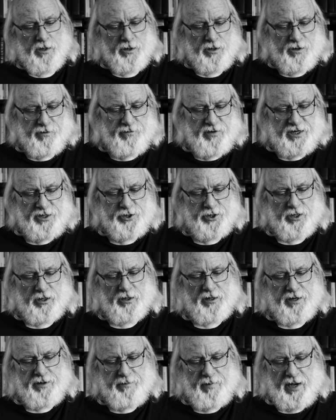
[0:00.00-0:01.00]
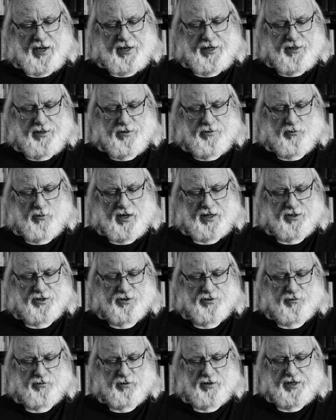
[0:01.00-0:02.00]
conventional in mind,
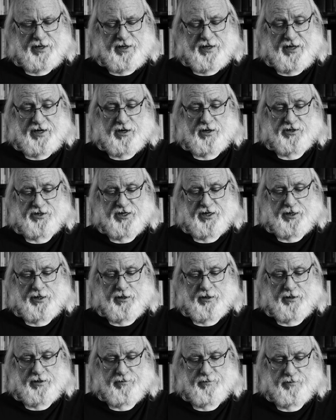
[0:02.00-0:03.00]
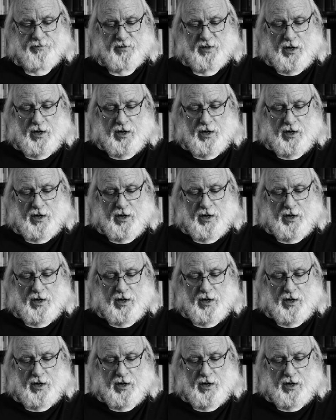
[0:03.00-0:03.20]
relatively inarticulate,